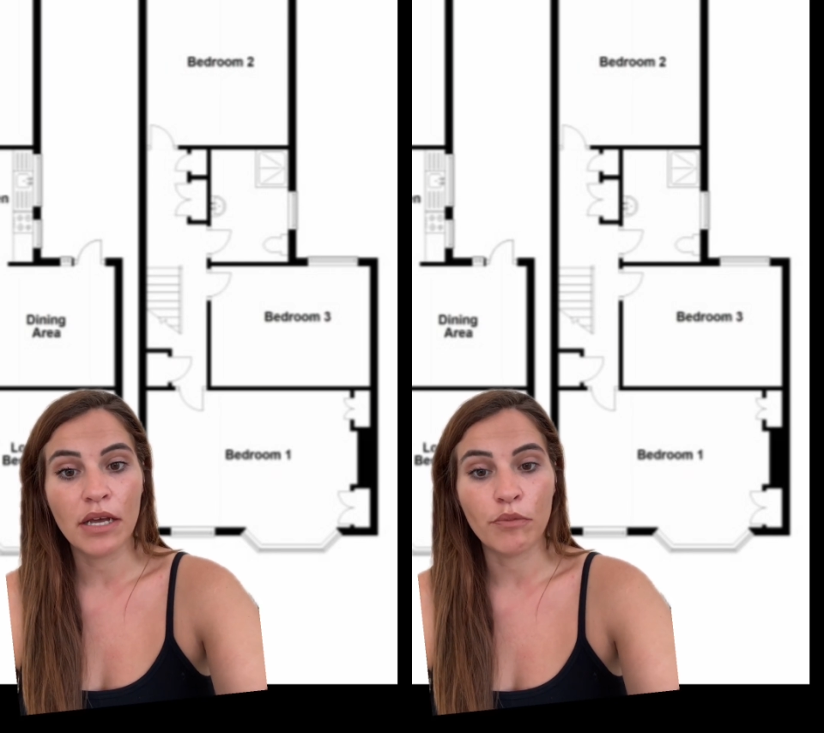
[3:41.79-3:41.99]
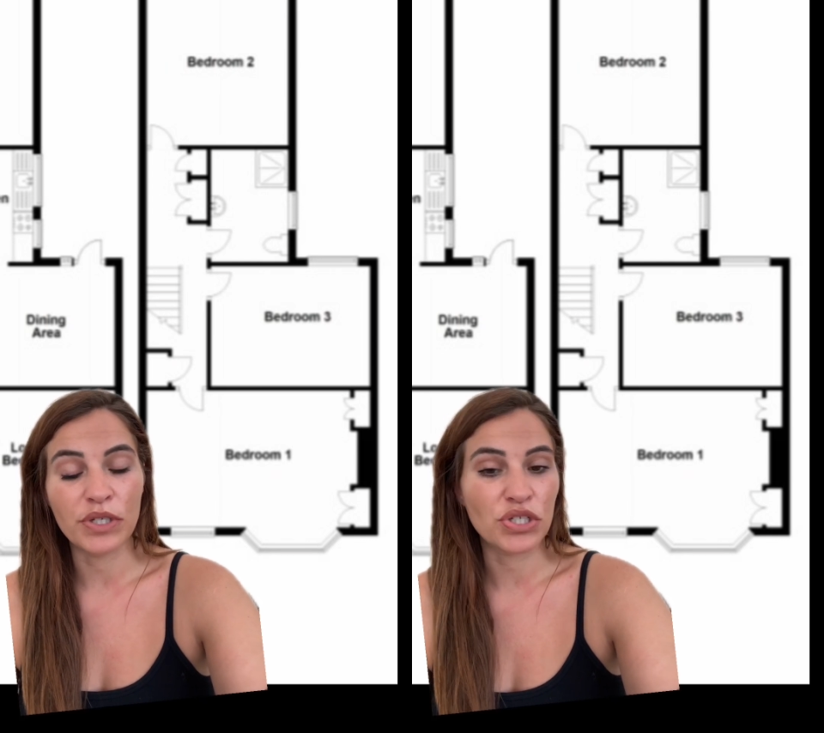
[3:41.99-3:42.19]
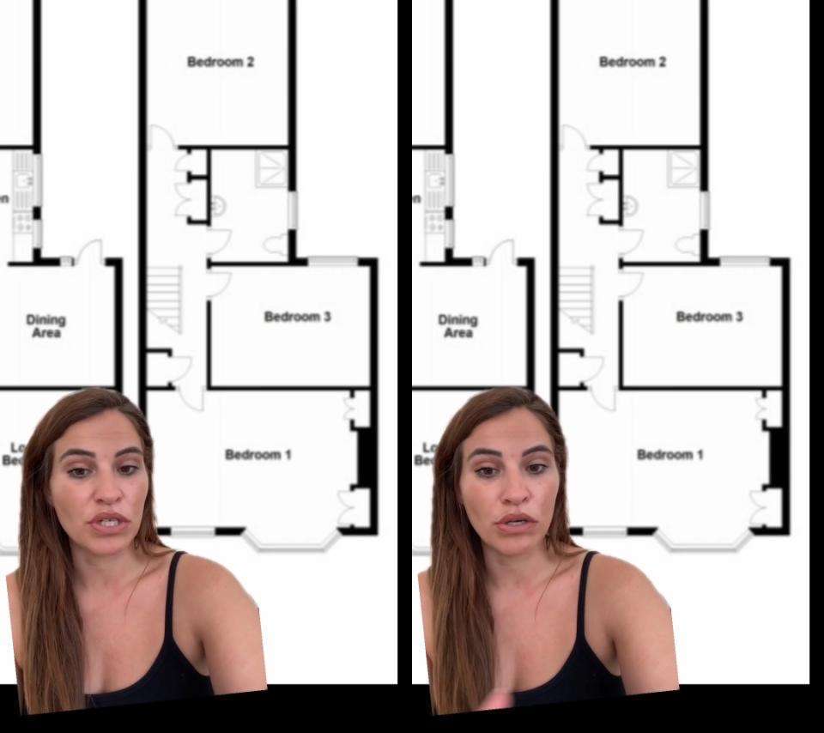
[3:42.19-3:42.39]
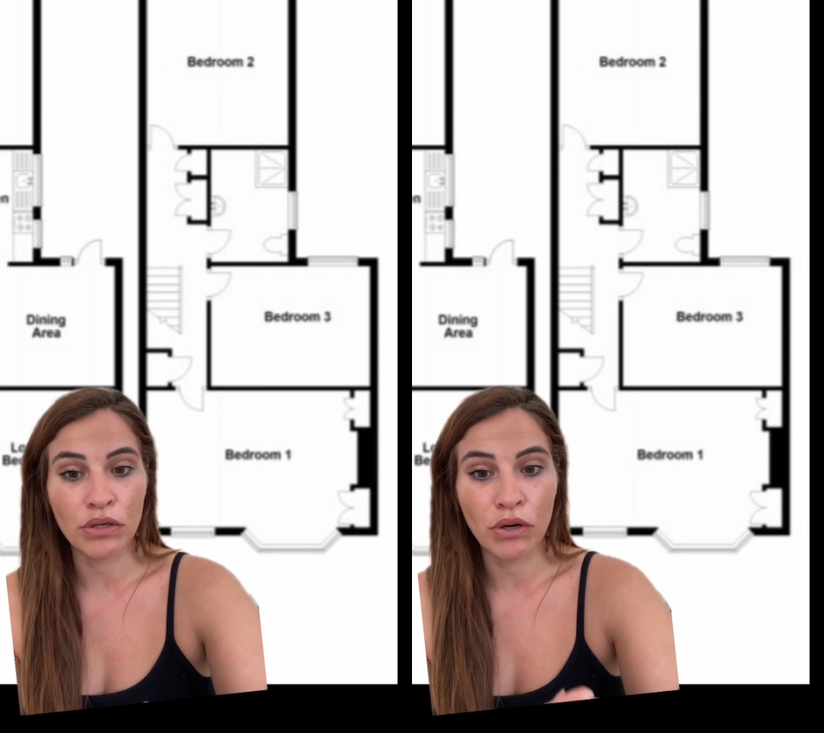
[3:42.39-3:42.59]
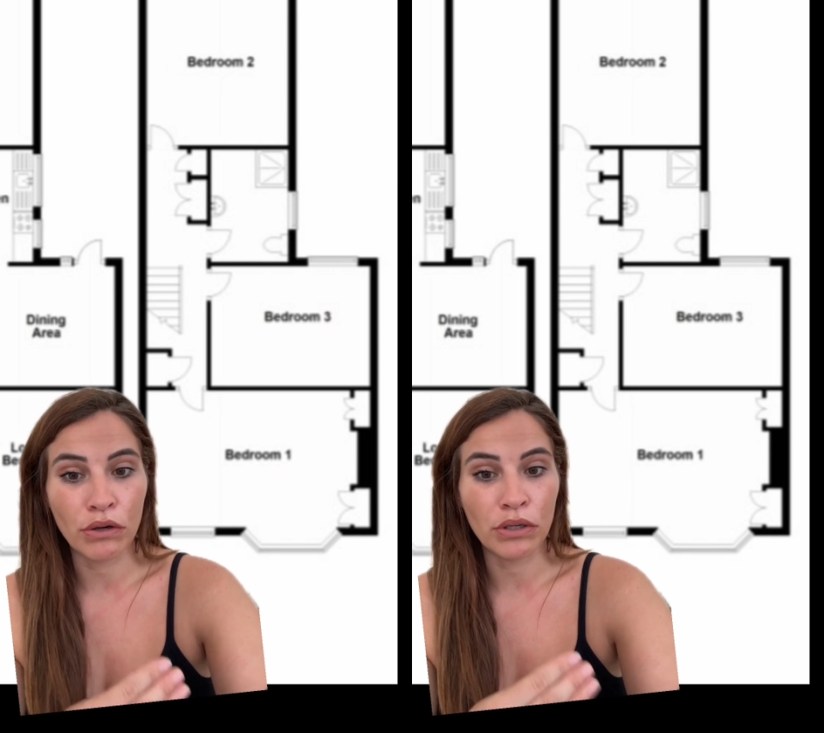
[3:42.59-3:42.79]
which is a
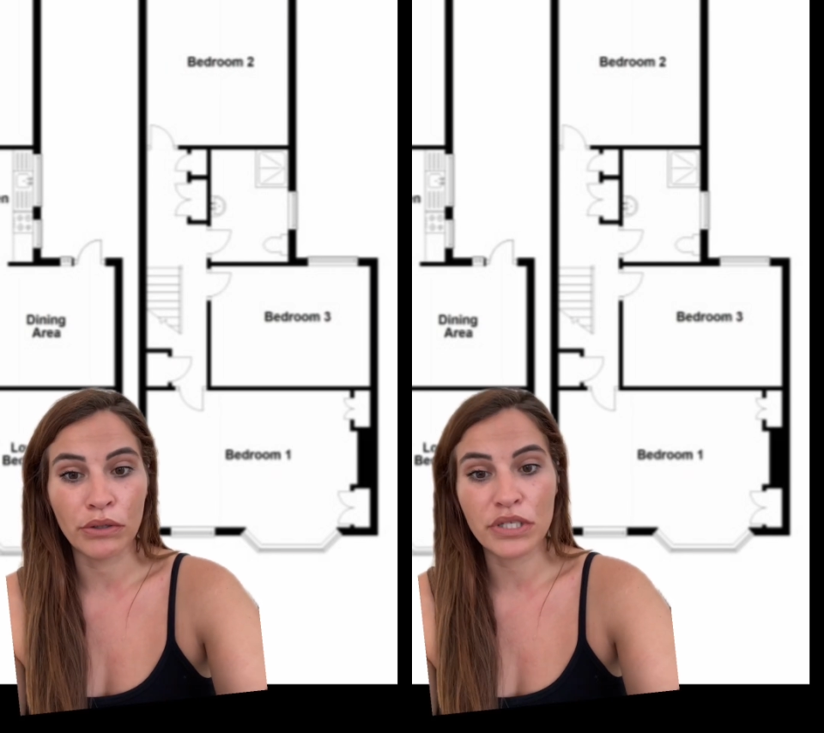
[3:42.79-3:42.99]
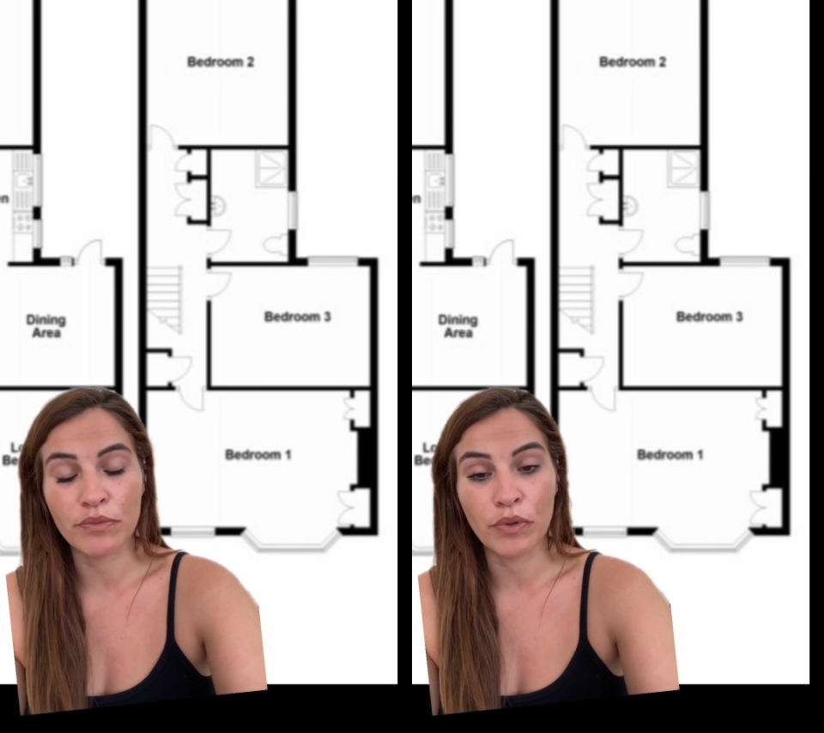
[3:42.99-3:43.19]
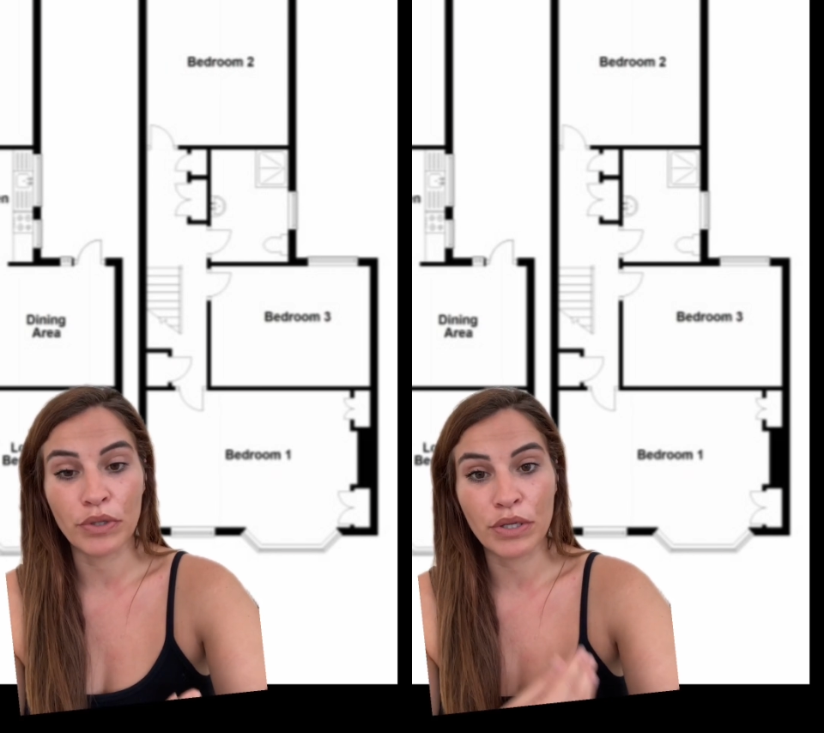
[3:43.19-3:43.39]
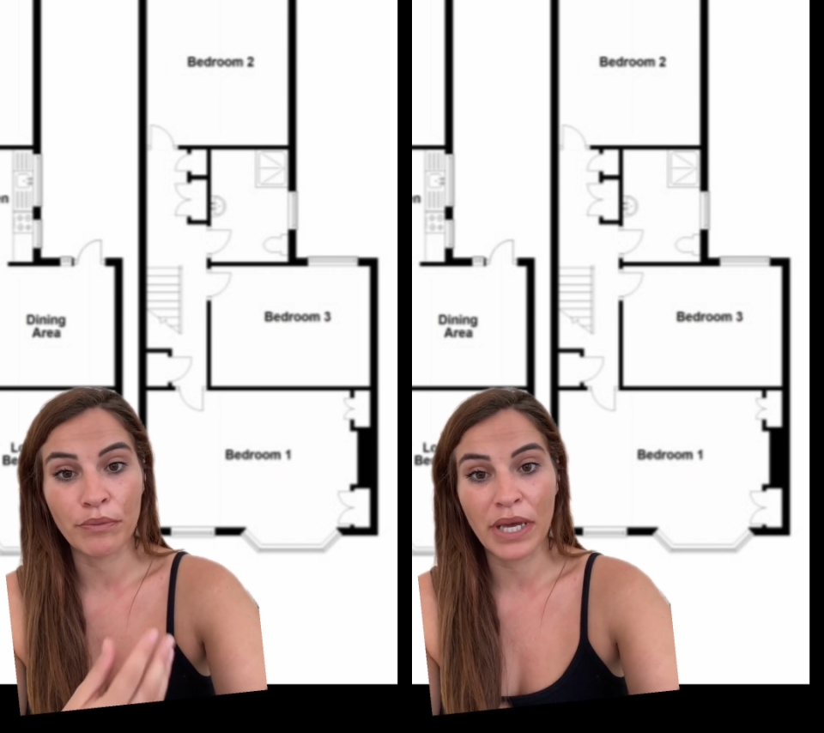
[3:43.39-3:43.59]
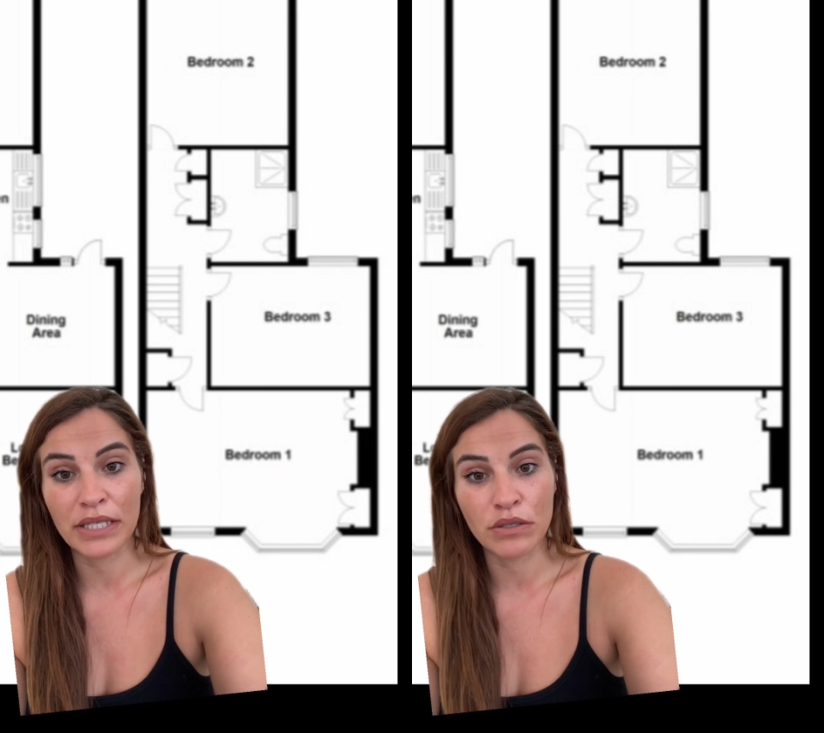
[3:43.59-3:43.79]
lot smaller
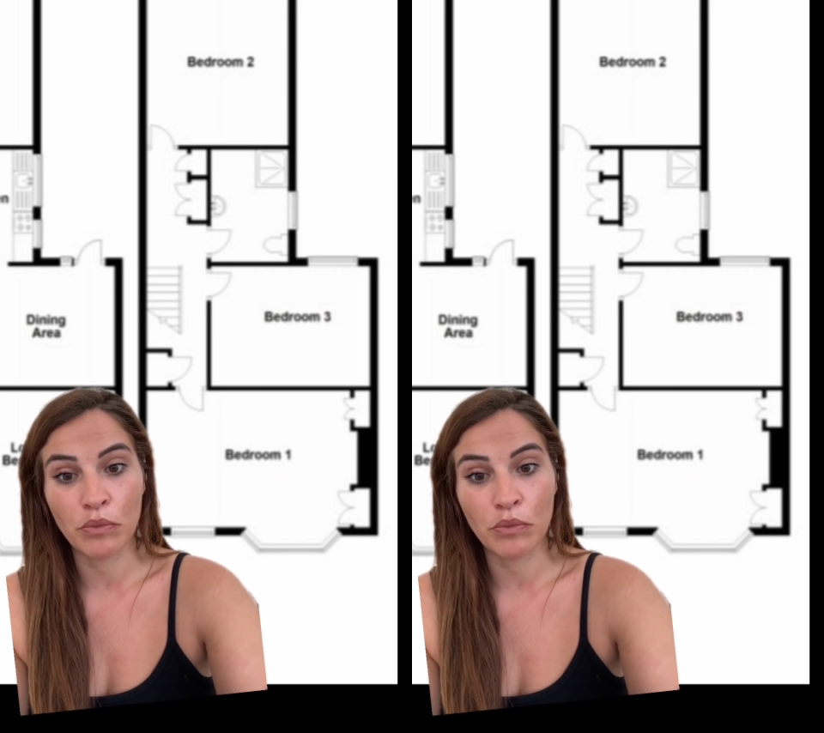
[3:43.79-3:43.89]
compared to